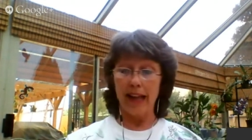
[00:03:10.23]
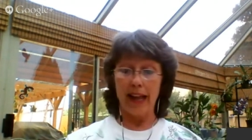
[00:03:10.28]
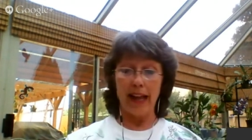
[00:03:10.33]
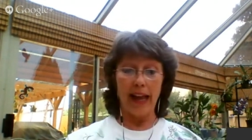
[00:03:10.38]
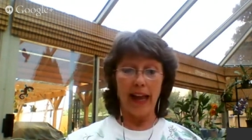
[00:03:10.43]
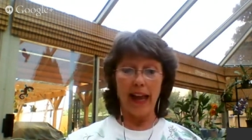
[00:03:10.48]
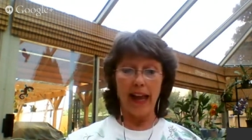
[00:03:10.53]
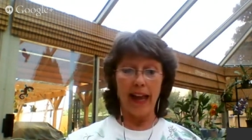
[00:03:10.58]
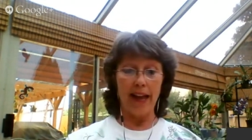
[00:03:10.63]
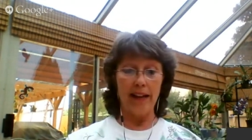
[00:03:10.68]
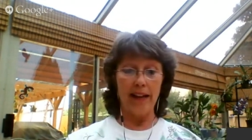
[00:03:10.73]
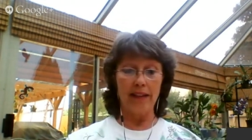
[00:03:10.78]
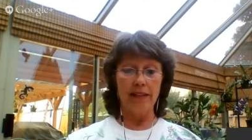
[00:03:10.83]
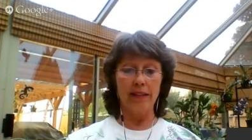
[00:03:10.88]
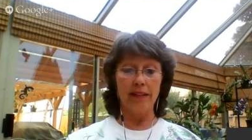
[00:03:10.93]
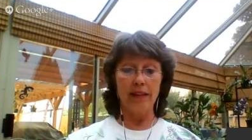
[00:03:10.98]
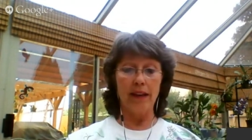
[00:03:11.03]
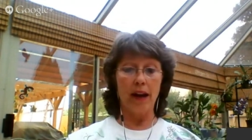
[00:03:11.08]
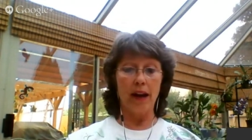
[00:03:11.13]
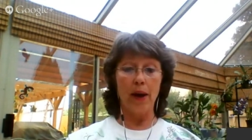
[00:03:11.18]
And
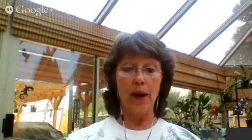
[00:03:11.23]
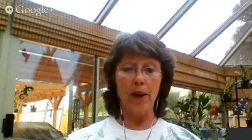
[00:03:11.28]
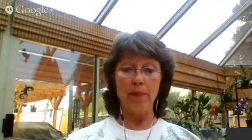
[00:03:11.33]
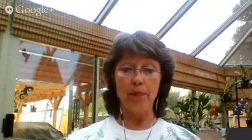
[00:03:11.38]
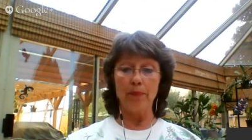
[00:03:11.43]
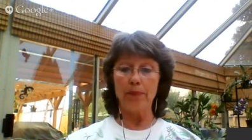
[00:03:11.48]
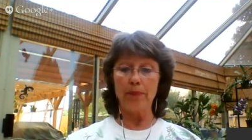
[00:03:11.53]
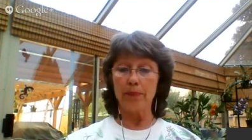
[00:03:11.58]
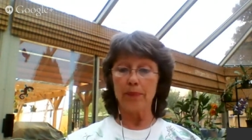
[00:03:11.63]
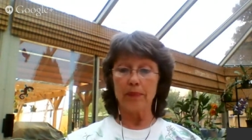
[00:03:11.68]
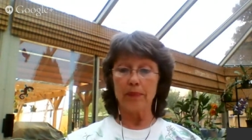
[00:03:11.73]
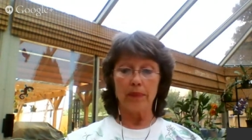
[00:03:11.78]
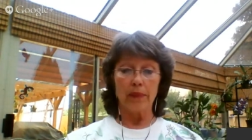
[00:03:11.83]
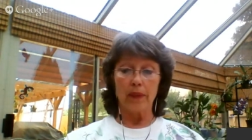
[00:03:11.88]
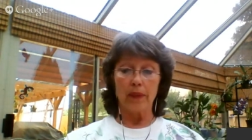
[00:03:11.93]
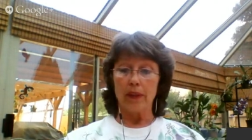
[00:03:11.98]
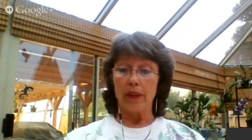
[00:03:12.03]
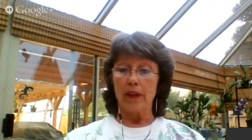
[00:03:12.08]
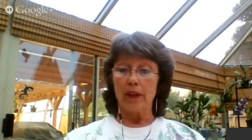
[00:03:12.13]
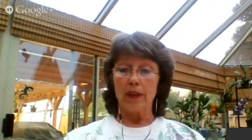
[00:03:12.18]
um,
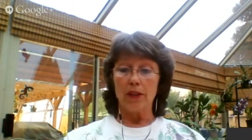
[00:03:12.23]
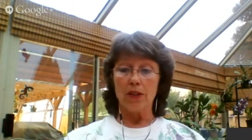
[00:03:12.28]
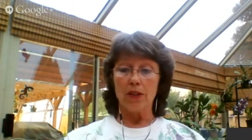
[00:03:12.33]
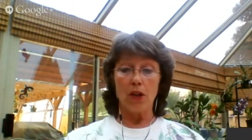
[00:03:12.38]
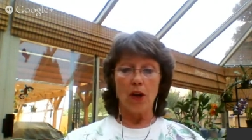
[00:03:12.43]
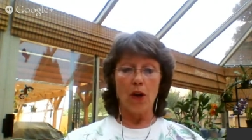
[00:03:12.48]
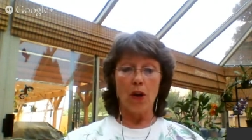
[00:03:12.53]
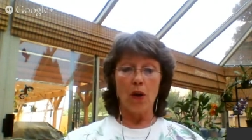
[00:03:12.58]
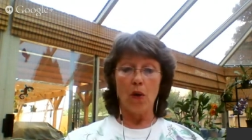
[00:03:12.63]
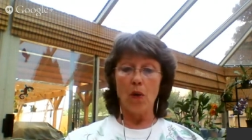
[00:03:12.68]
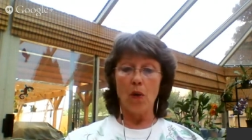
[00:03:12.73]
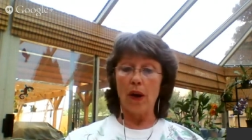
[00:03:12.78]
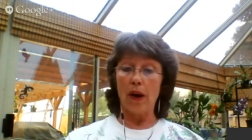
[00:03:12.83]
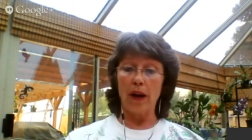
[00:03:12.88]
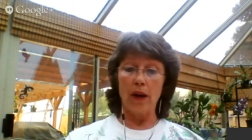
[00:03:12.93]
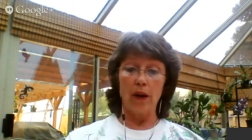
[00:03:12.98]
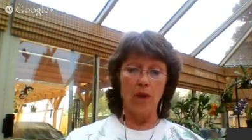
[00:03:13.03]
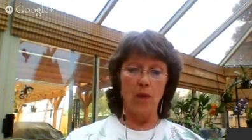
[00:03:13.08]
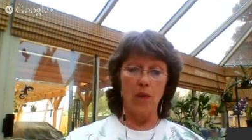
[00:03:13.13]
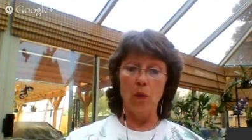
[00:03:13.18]
so,
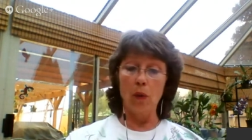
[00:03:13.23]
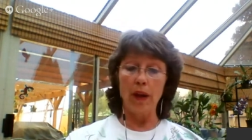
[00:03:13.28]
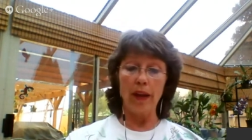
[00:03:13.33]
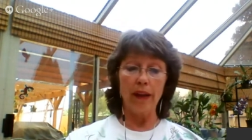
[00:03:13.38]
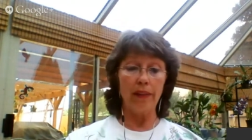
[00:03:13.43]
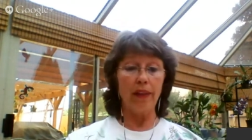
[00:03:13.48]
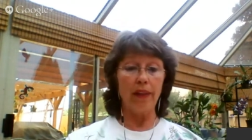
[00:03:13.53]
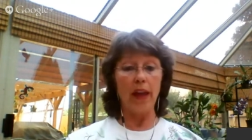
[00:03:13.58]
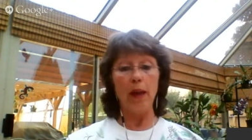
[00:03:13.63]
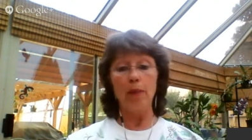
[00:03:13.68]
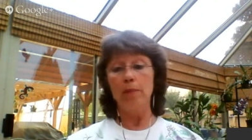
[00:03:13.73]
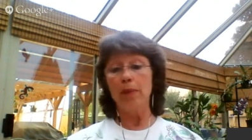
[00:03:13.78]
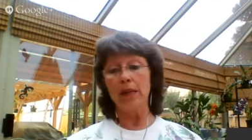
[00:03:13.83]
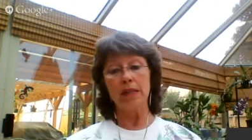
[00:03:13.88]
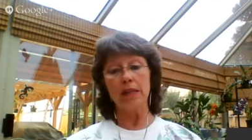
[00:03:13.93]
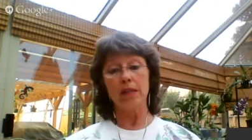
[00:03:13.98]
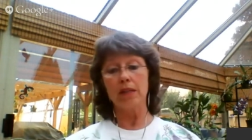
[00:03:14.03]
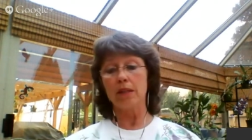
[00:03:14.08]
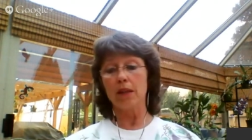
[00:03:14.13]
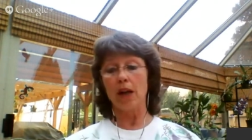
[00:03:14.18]
with a
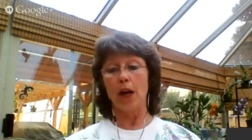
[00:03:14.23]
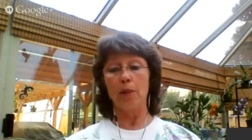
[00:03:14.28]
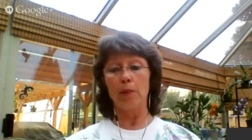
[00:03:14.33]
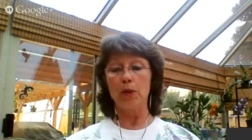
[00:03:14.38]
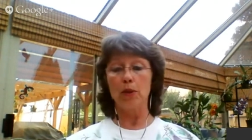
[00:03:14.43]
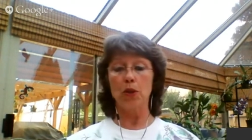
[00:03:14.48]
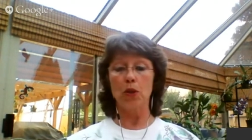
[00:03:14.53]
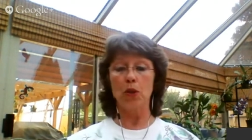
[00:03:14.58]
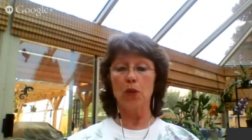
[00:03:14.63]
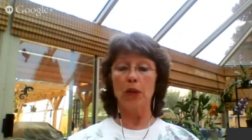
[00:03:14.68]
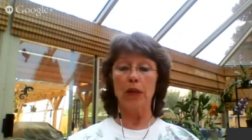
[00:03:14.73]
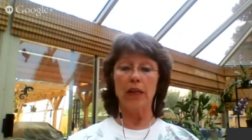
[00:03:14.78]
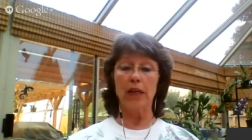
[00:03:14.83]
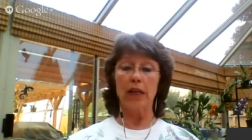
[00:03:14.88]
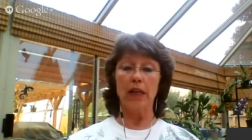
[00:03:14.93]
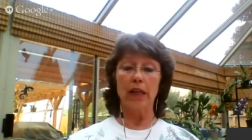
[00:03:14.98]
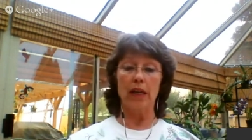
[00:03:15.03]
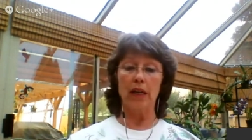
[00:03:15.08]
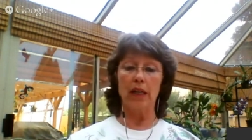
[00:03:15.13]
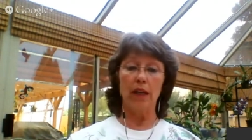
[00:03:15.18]
business
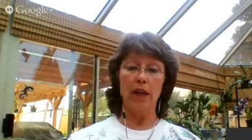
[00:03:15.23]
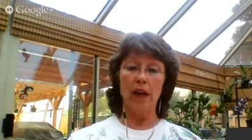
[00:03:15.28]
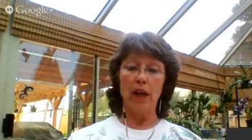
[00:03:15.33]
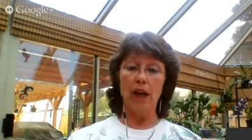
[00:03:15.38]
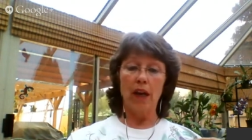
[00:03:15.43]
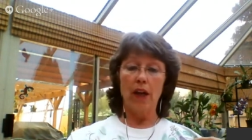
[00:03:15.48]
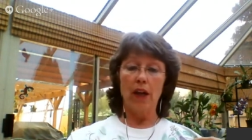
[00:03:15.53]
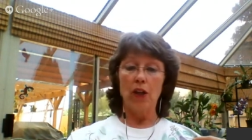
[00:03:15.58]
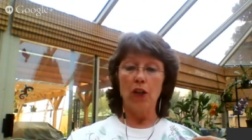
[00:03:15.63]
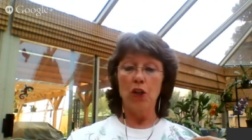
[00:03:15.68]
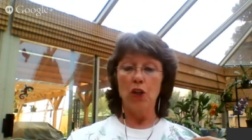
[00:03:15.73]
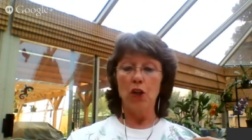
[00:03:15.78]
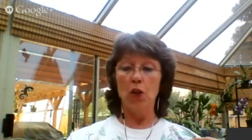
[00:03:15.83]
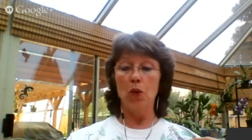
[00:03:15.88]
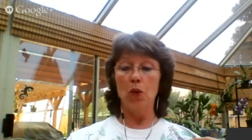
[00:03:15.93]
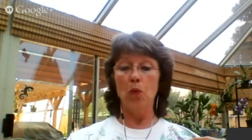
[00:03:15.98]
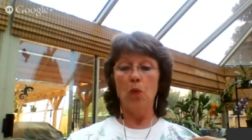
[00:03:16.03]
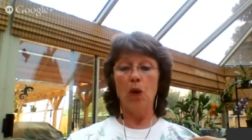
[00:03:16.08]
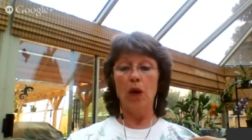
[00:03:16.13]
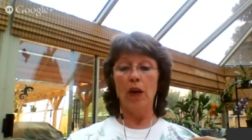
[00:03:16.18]
opportunity, you
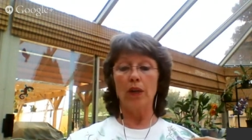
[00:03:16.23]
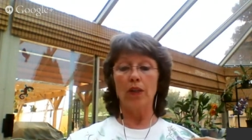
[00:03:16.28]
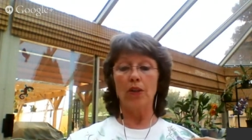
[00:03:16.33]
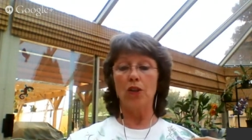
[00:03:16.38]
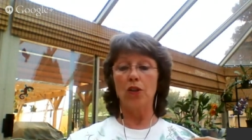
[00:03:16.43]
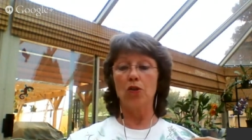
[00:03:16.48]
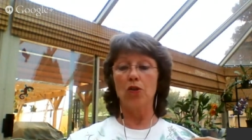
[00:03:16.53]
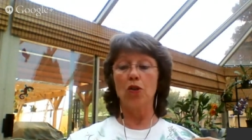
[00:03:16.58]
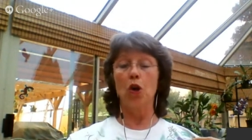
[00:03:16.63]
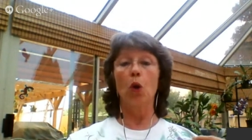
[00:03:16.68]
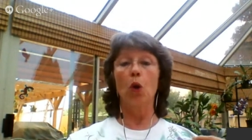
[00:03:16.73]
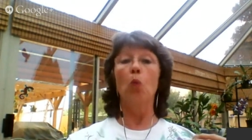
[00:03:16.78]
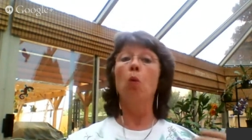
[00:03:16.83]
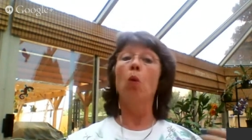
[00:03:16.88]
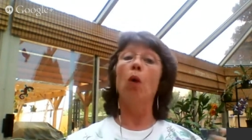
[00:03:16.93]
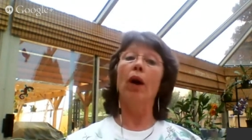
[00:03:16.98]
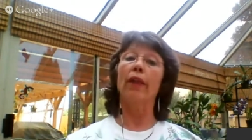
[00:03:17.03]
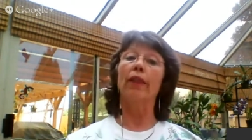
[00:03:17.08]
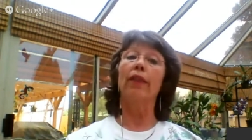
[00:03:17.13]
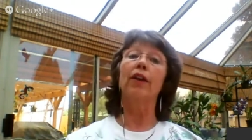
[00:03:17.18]
want to know
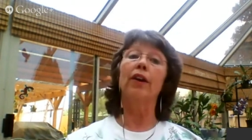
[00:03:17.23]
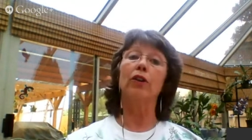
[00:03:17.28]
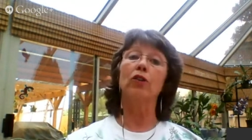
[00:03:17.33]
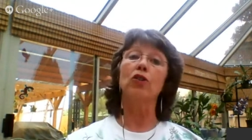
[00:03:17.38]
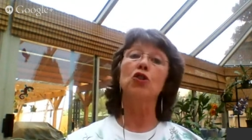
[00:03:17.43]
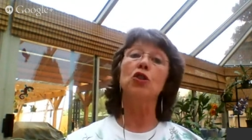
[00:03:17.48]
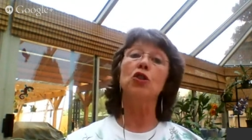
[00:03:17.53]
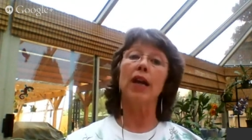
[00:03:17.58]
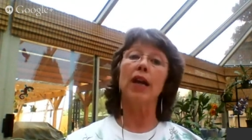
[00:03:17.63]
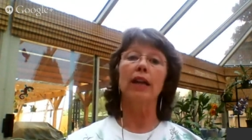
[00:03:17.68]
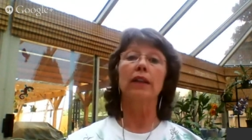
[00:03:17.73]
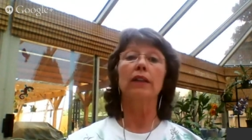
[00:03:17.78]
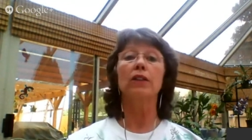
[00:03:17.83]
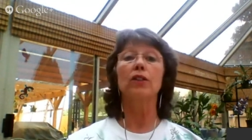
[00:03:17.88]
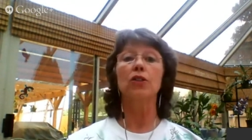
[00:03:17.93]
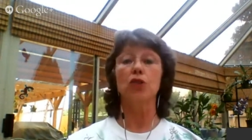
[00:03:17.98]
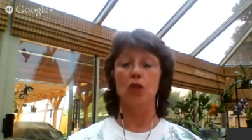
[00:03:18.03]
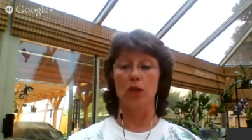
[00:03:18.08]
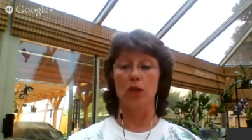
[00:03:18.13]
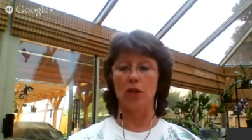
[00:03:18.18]
what their
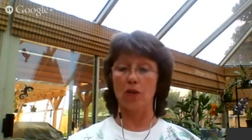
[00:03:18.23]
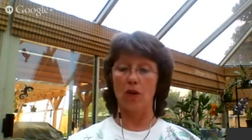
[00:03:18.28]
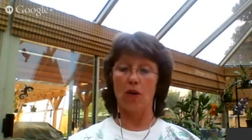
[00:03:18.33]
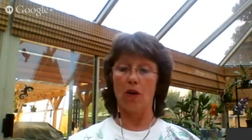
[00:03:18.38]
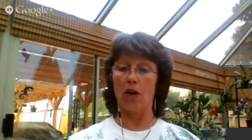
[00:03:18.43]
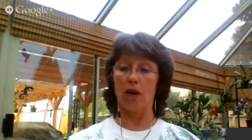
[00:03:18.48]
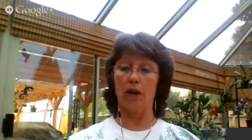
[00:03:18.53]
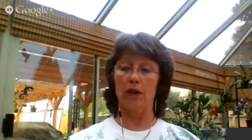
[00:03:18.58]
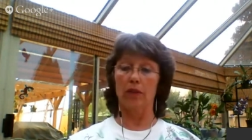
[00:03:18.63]
challenges are.